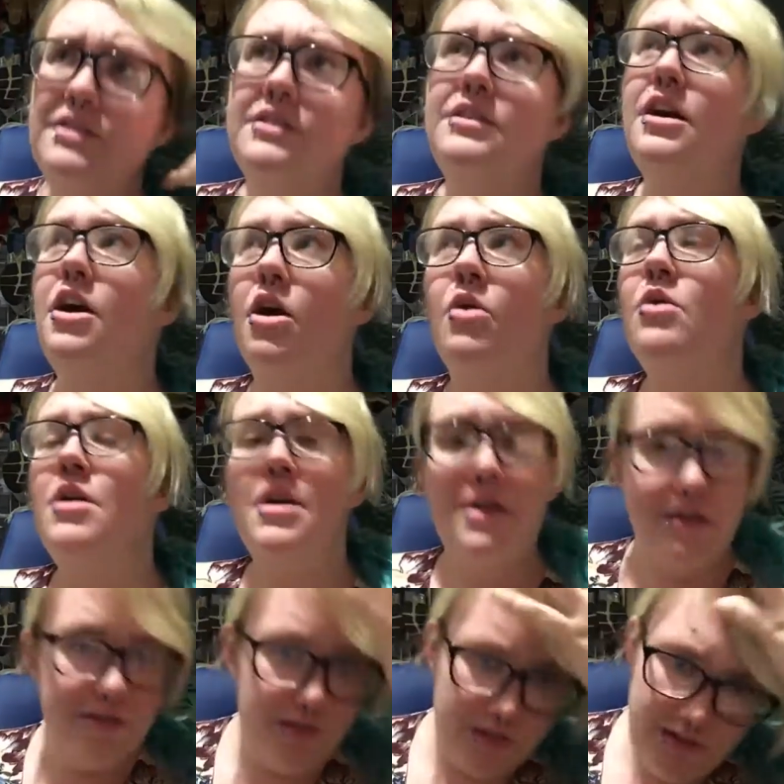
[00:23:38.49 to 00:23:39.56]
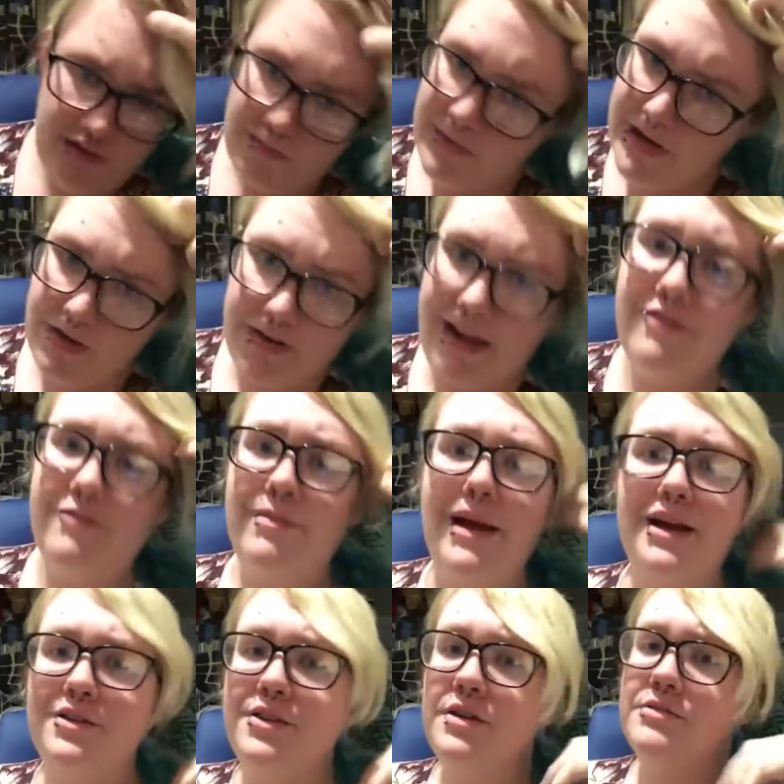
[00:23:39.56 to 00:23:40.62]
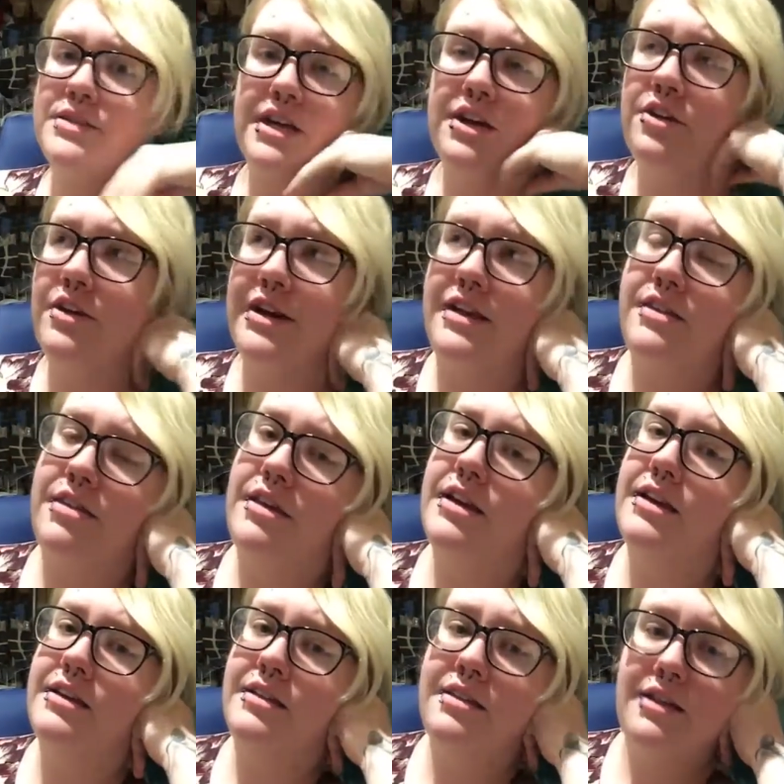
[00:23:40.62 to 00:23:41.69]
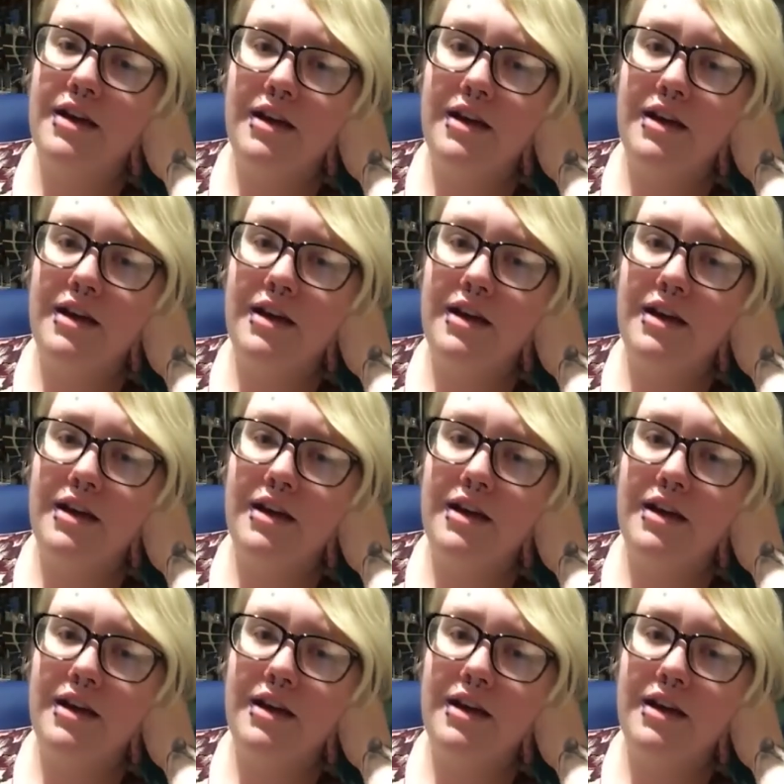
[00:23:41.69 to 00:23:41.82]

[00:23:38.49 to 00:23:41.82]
No. We don't have bad ghosts here or anything.